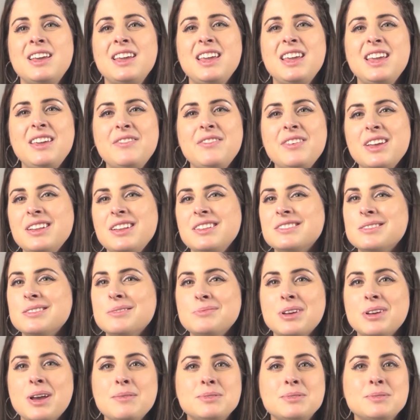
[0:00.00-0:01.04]
even
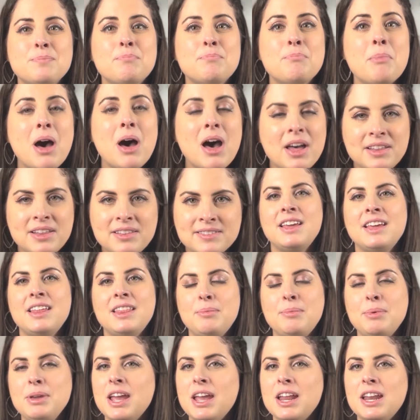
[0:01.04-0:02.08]
sometimes months in the
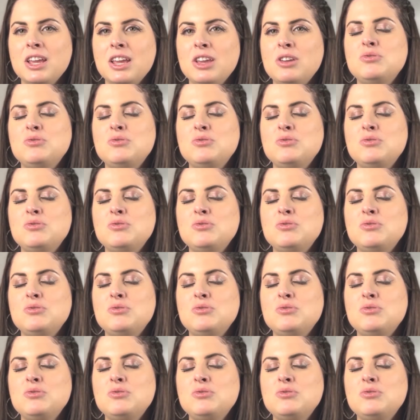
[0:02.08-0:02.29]
beginning.